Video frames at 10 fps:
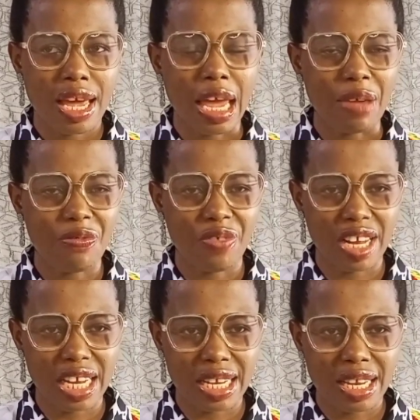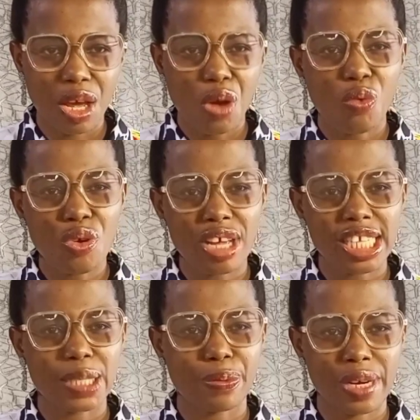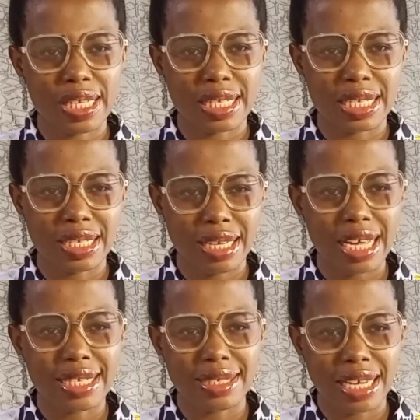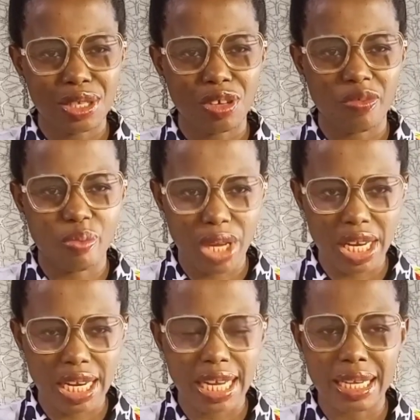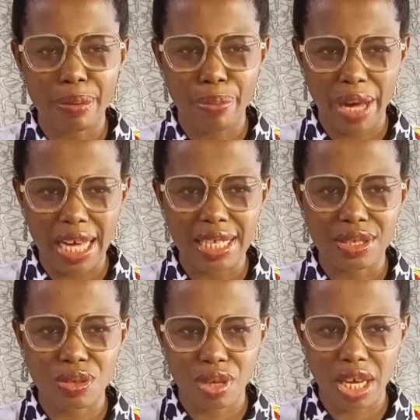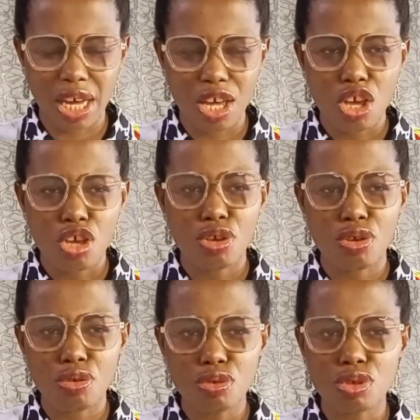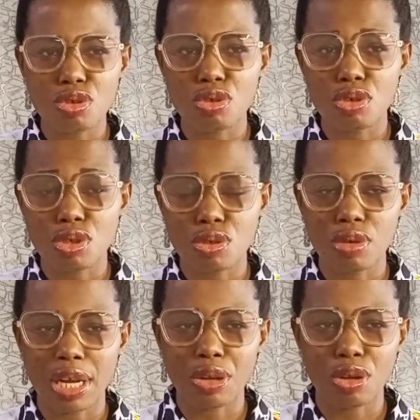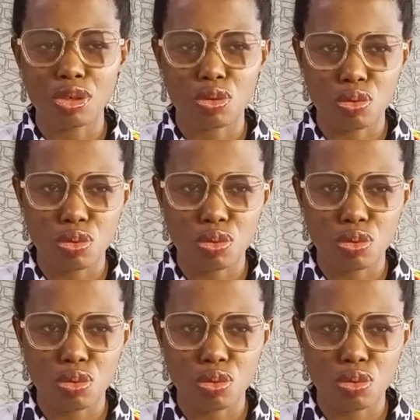a feeling, when you're expressing a state of being in the past, okay, you use used to and not